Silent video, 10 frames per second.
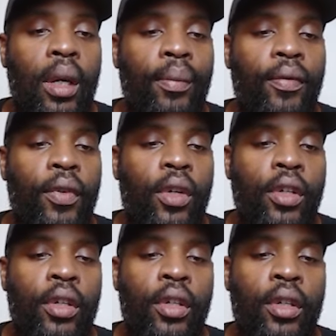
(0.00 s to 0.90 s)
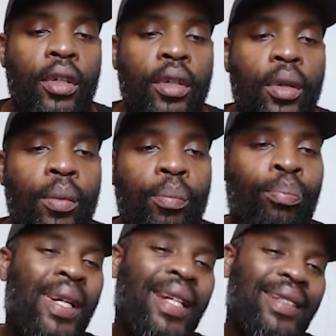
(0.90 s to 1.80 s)
for her,
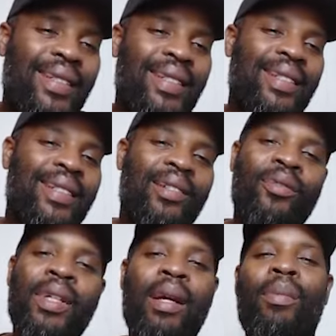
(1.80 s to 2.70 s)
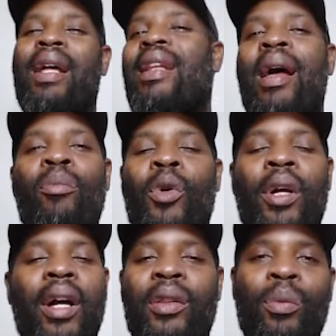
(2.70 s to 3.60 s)
but we have a lot
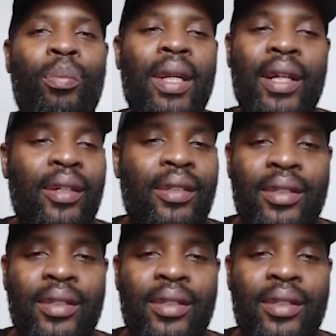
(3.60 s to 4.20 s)
more other players,